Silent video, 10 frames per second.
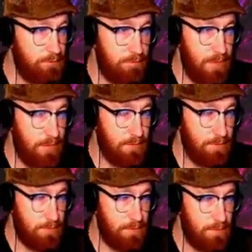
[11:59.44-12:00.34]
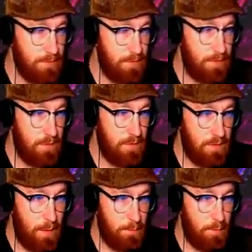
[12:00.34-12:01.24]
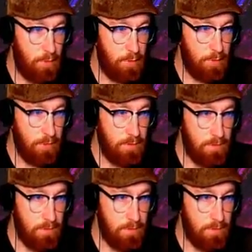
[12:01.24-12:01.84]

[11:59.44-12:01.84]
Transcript: mate, that broke me.